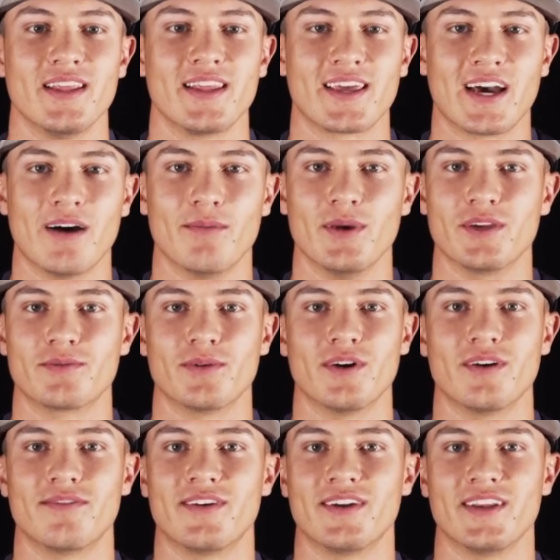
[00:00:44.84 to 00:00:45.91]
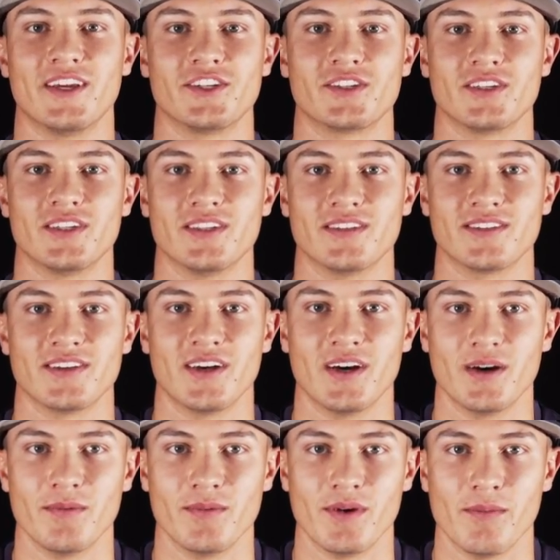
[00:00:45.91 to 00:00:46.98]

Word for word: The Cal Baseball Foundation is um,